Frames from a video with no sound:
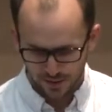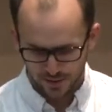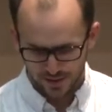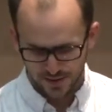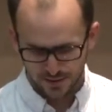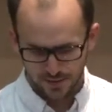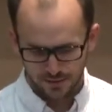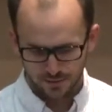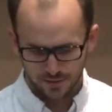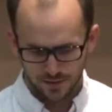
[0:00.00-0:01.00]
ROS
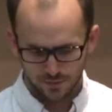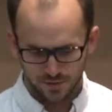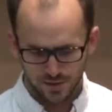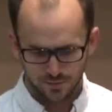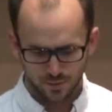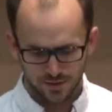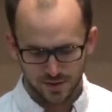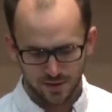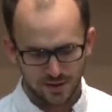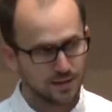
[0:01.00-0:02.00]
Serial, which is more
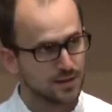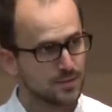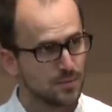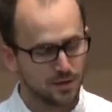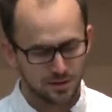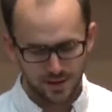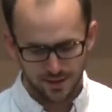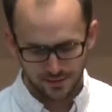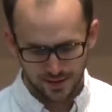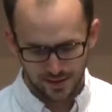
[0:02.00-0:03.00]
targeting the smaller
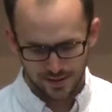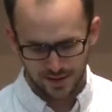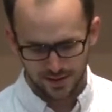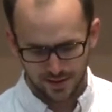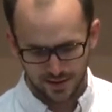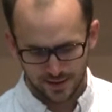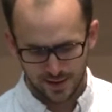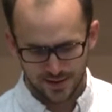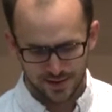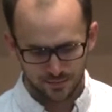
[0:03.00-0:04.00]
end of things, and then the
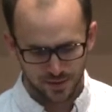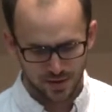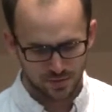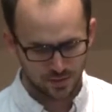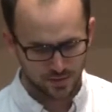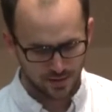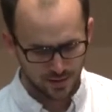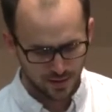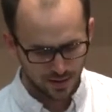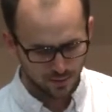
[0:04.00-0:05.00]
custom bridges,
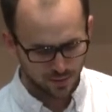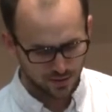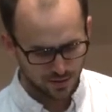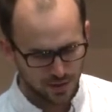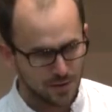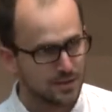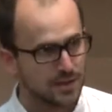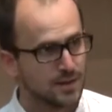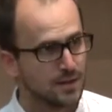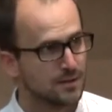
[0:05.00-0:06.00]
which are
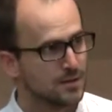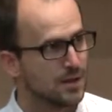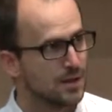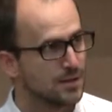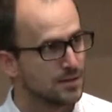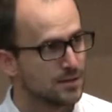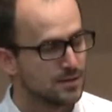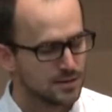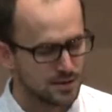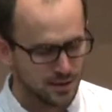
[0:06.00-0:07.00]
commonly done
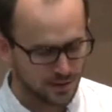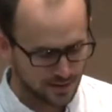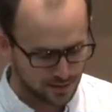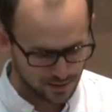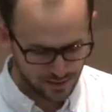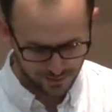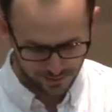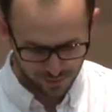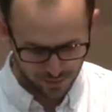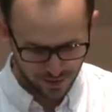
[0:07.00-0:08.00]
to target
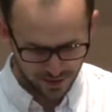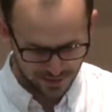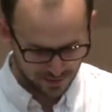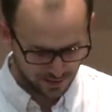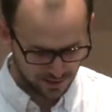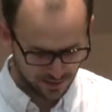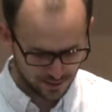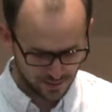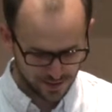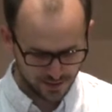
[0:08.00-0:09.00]
proprietary or
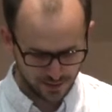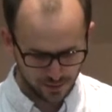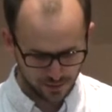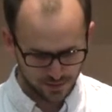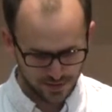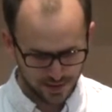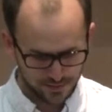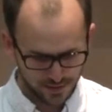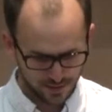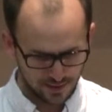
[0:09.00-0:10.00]
otherwise unusual
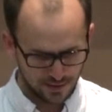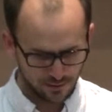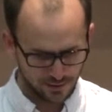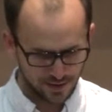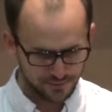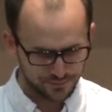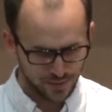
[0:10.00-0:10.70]
setups there on the lower right.